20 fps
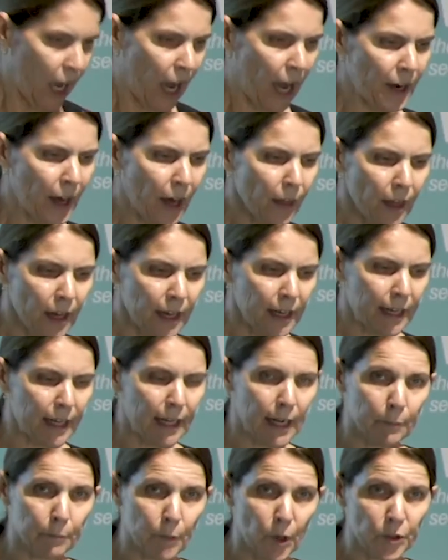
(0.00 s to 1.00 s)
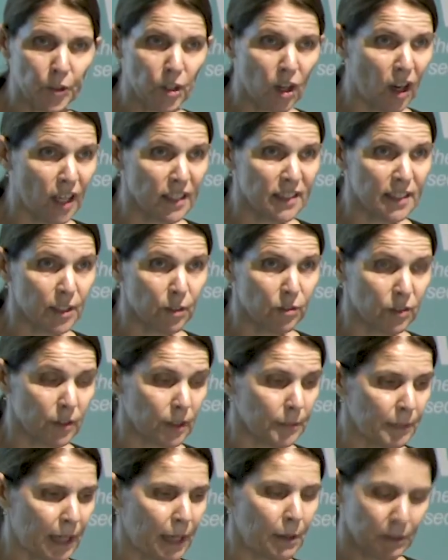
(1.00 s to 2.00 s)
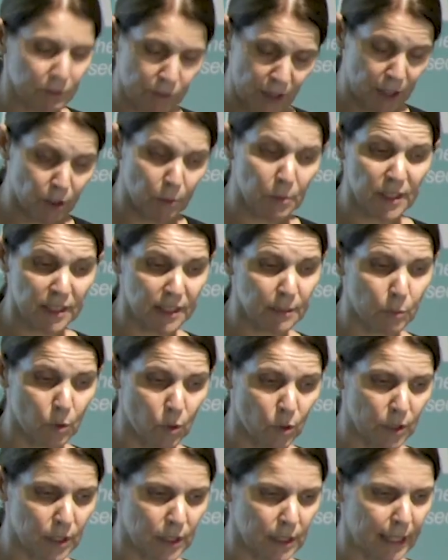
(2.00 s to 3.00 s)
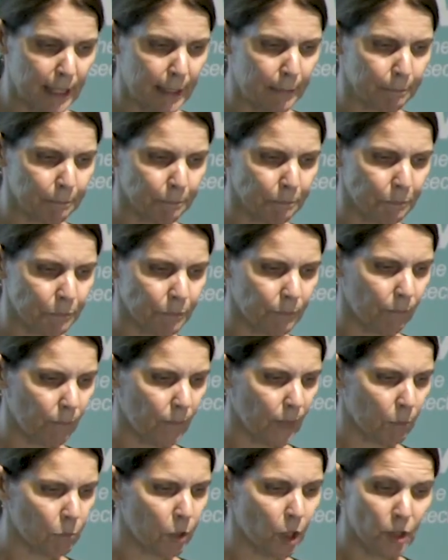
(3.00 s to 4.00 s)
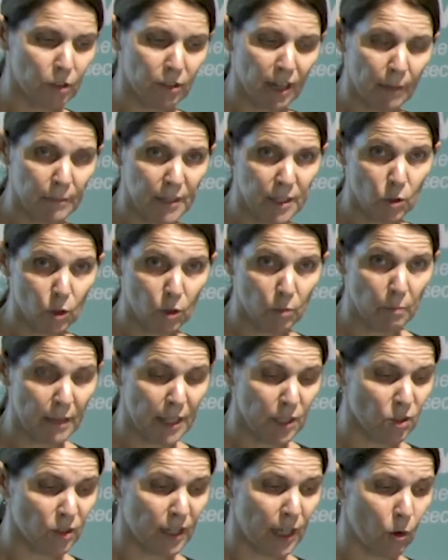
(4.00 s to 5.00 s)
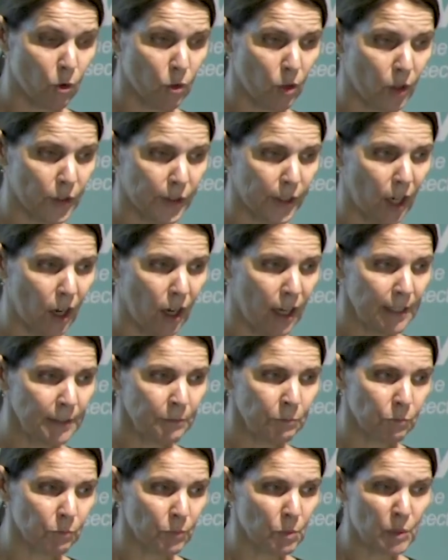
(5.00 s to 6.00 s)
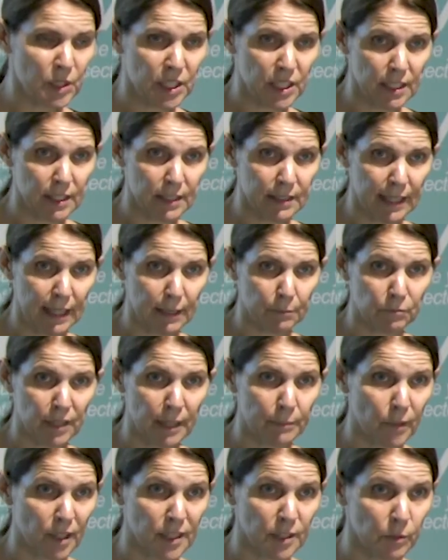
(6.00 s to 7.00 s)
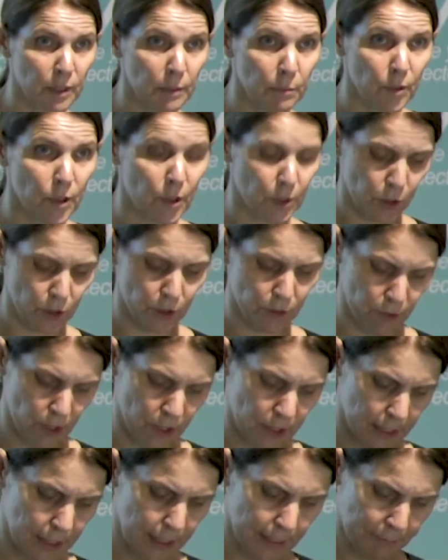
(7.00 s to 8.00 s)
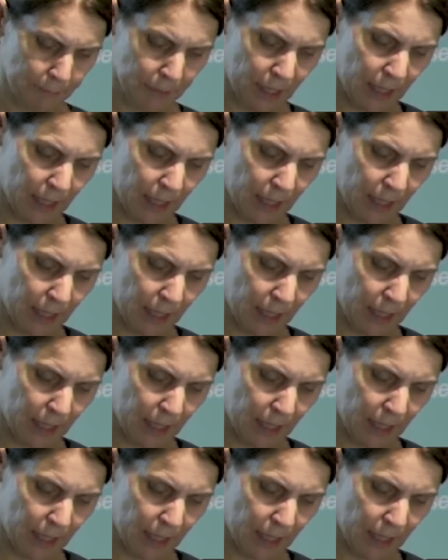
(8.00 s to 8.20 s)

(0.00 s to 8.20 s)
Another online therapist-supported program is called Mental Health Online, which is run by Swinburne University.